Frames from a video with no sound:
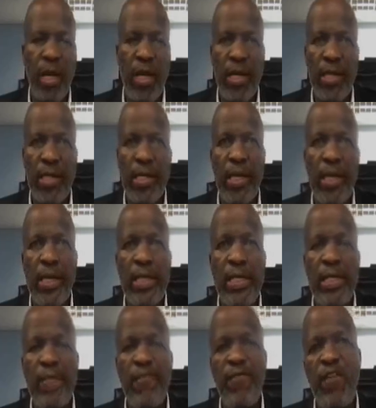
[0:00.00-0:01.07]
the
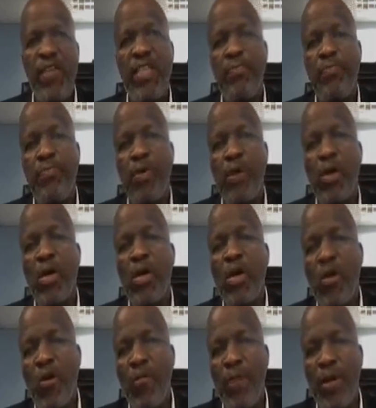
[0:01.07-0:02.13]
first
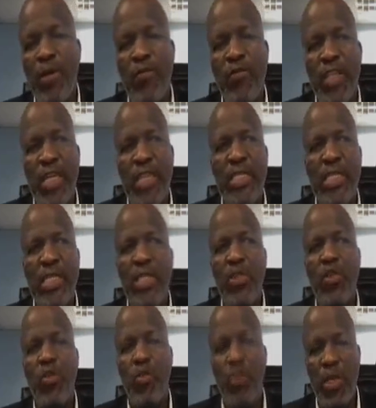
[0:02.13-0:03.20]
component of that is to
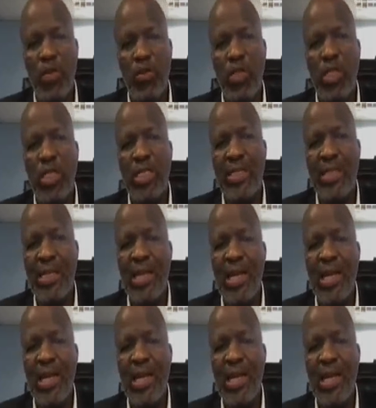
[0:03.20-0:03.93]
make sure that